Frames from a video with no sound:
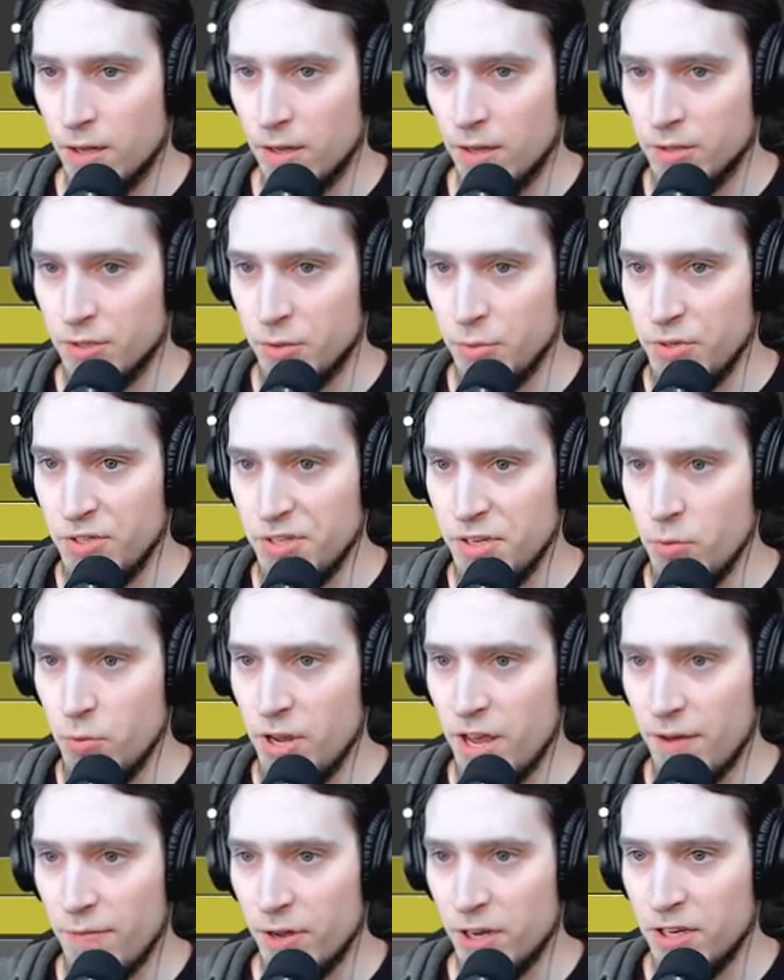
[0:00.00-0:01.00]
So we see
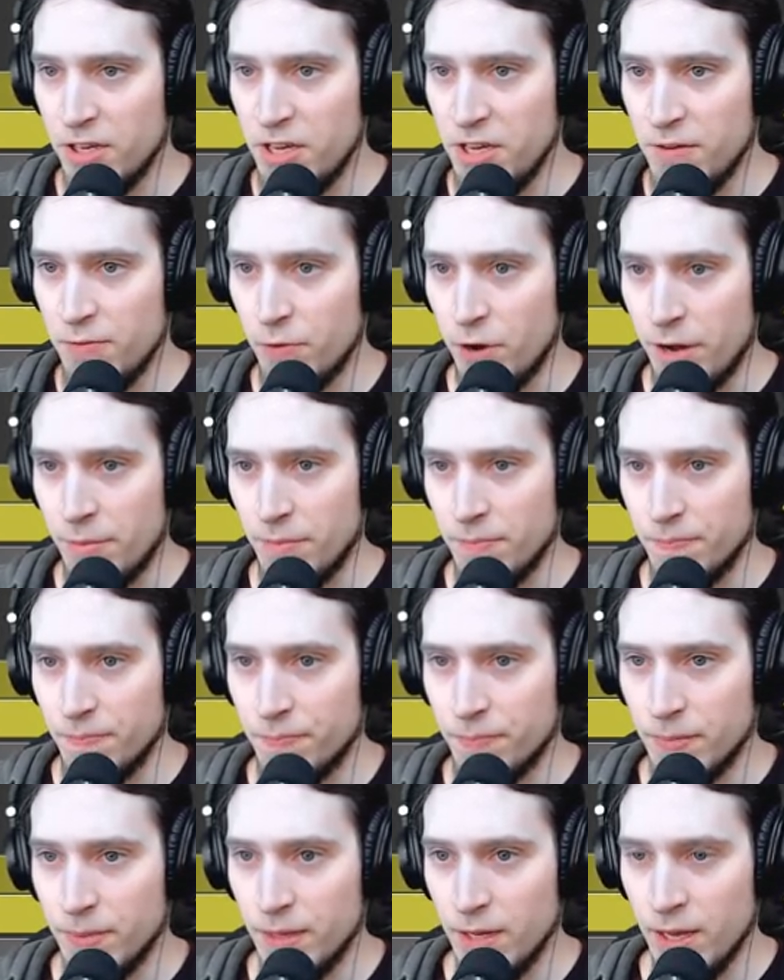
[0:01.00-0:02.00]
we have a keyframe,
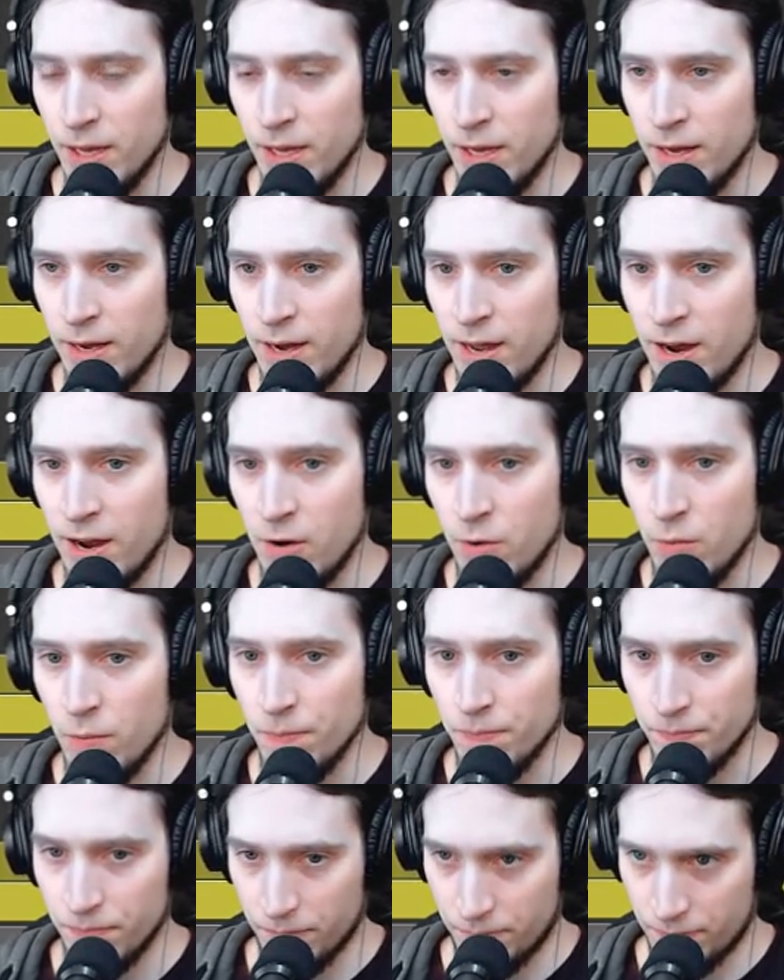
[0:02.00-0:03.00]
and now
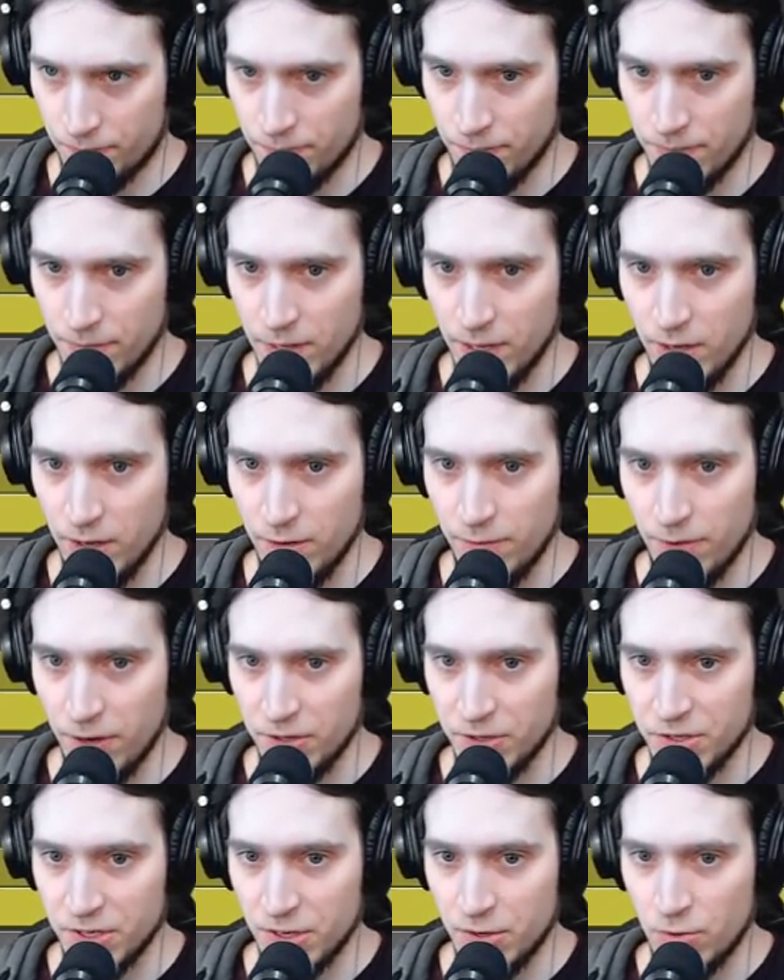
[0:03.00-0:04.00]
if
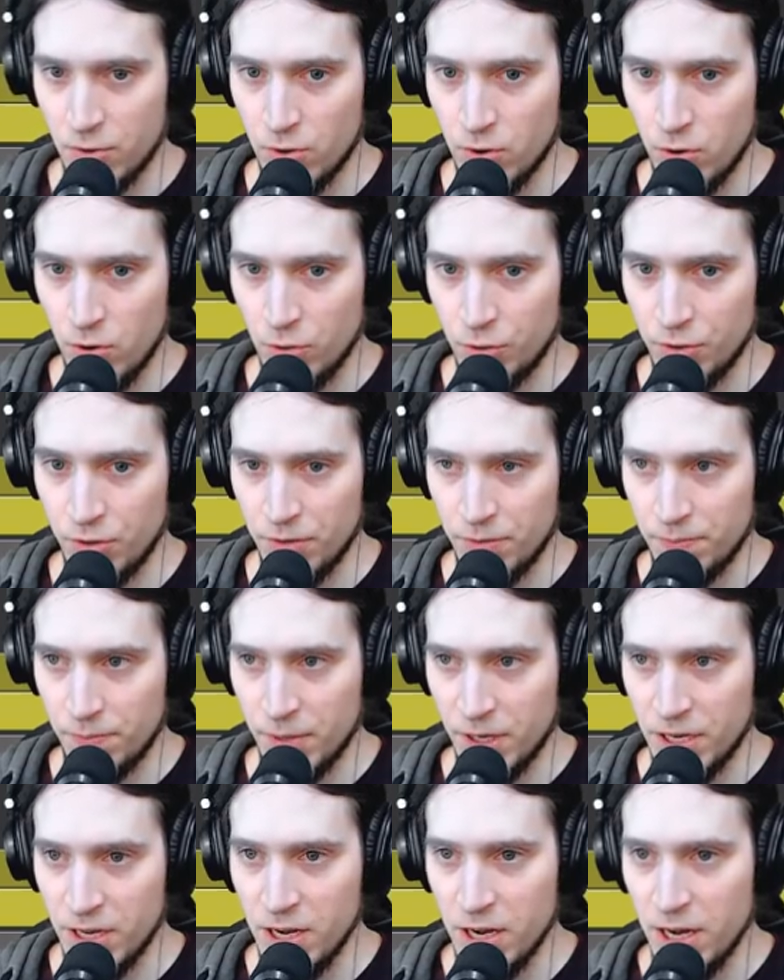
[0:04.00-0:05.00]
I scroll to the
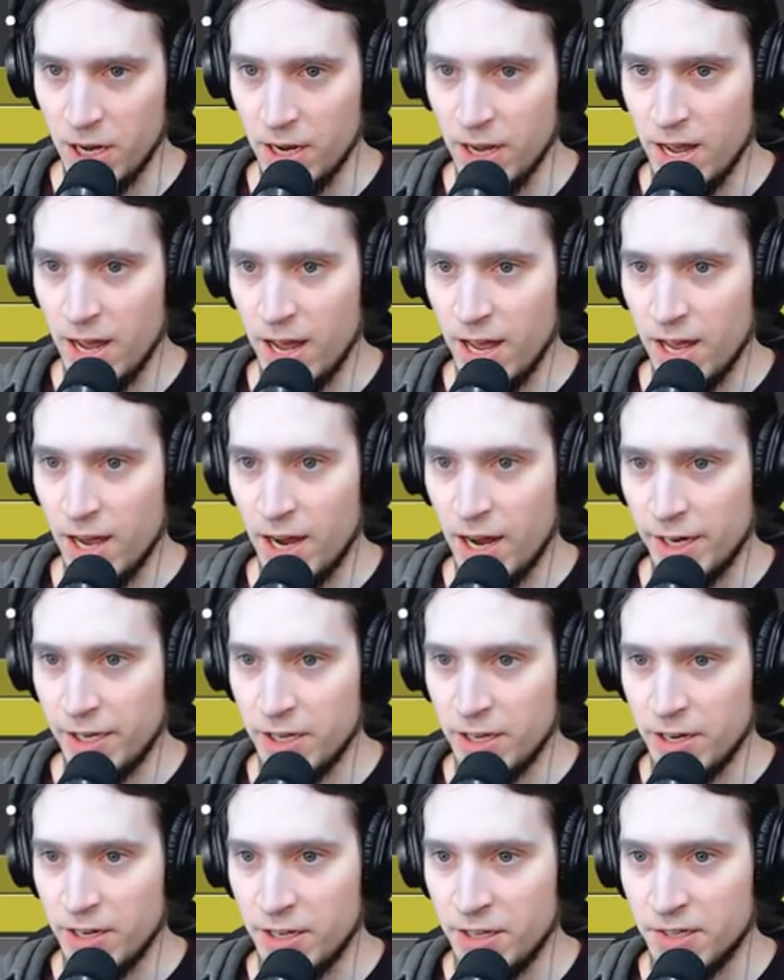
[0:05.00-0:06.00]
beginning, I
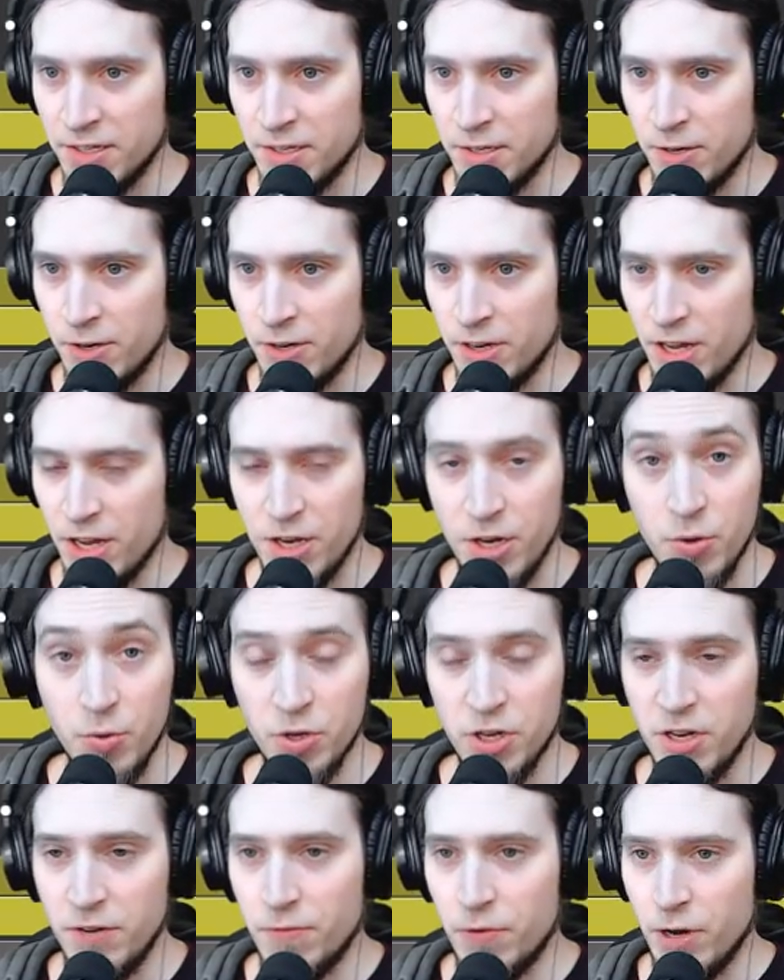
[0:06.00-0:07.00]
can insert a new
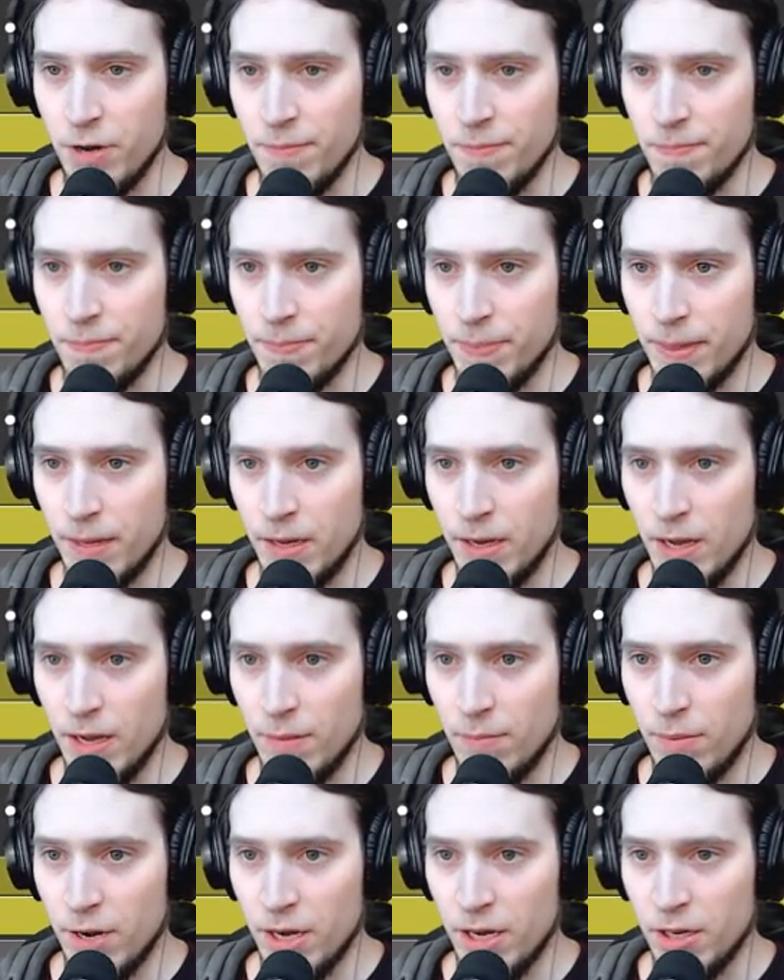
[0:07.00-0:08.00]
keyframe
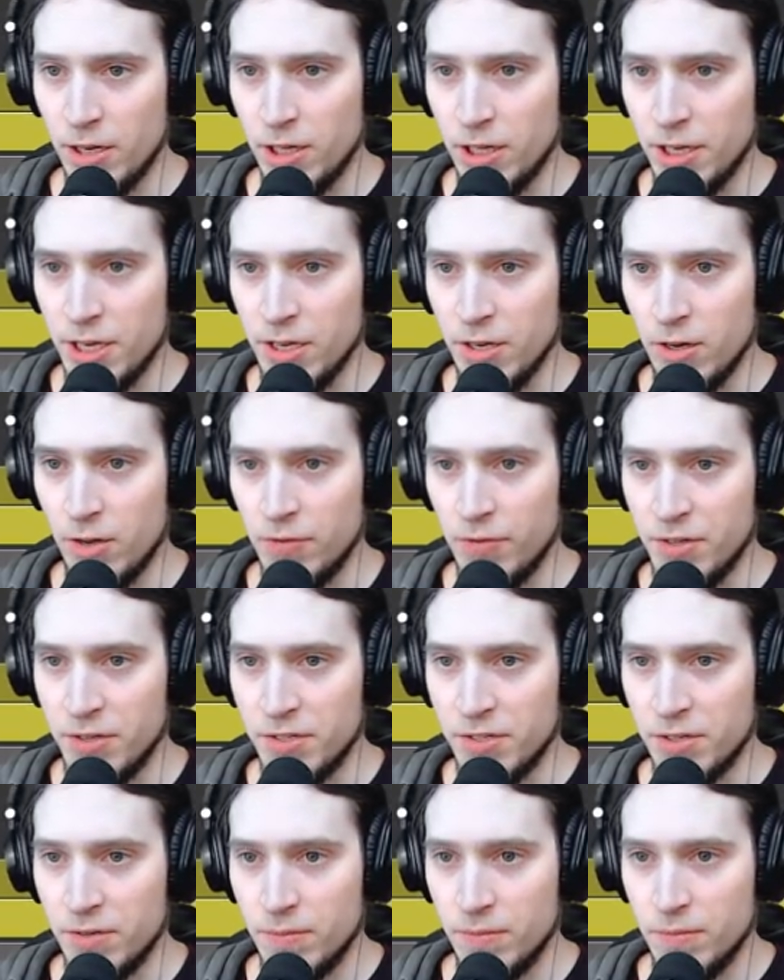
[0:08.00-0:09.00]
by clicking on this